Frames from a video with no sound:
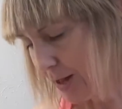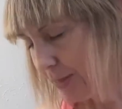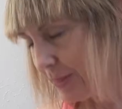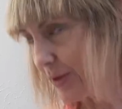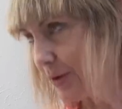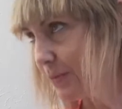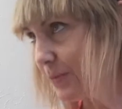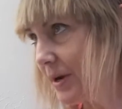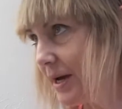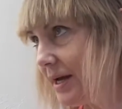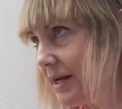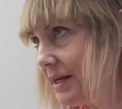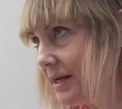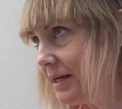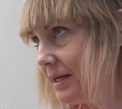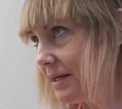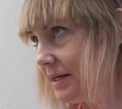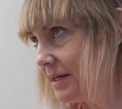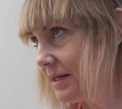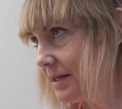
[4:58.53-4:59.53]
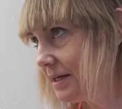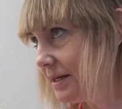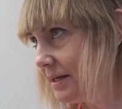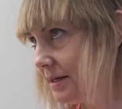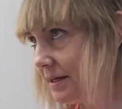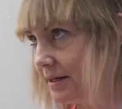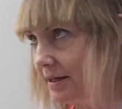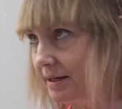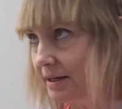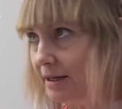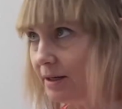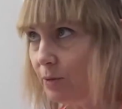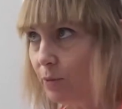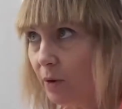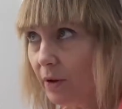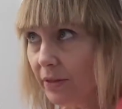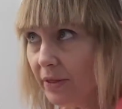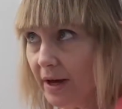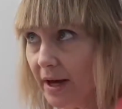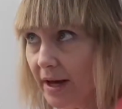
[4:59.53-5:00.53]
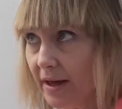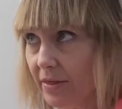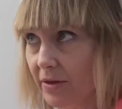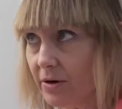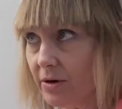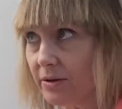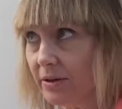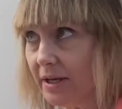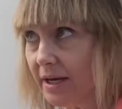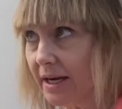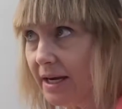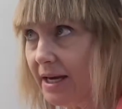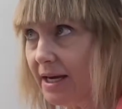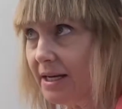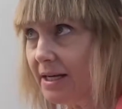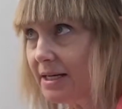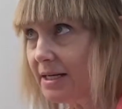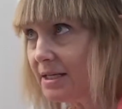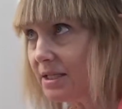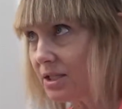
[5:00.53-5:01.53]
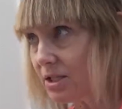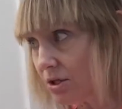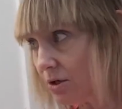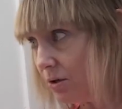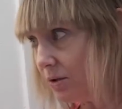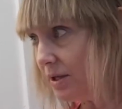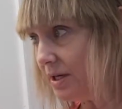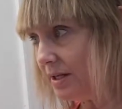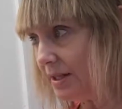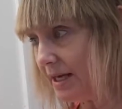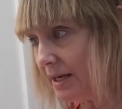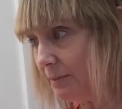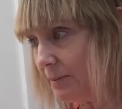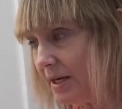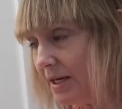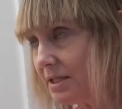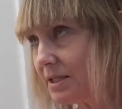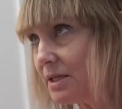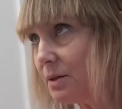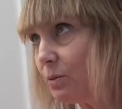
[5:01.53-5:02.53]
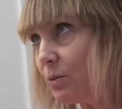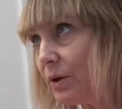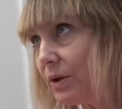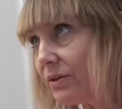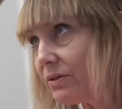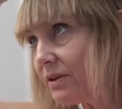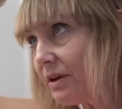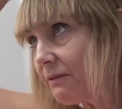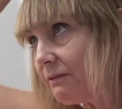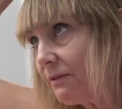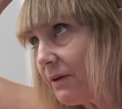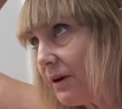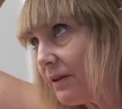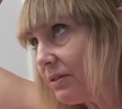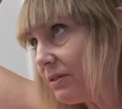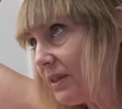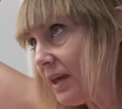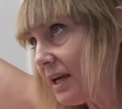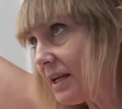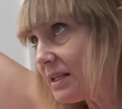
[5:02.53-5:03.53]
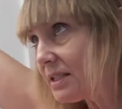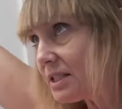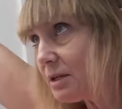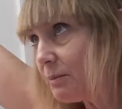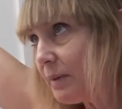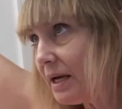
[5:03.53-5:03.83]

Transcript: the red henna, well, the hennas, so then they mix them with different things to